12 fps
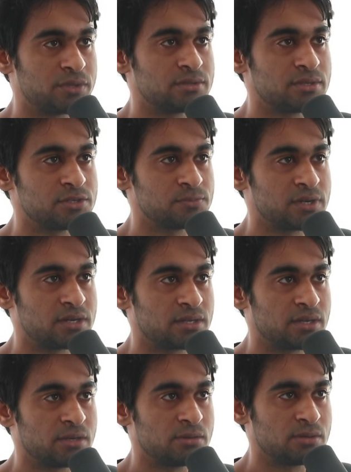growth in this
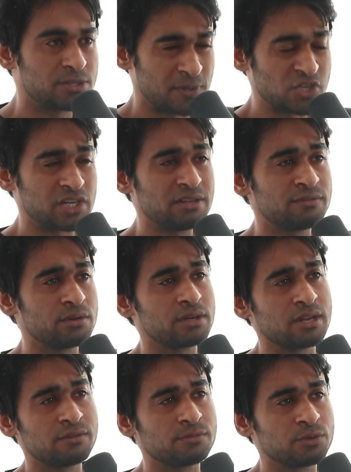market, especially if
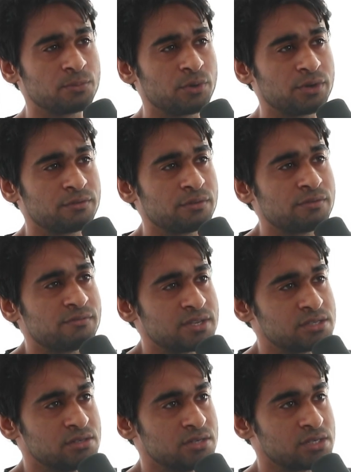you look at it from the point of view of
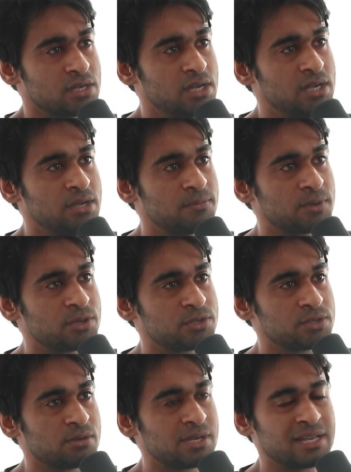investors?
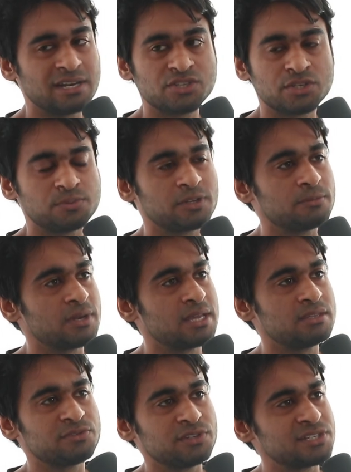Because English has become
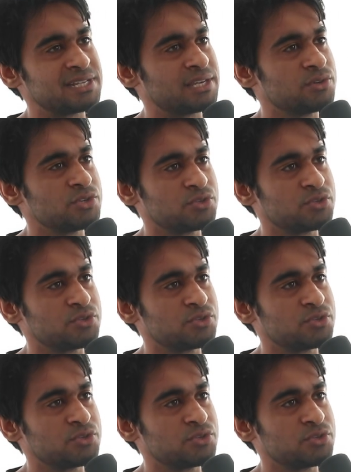like this first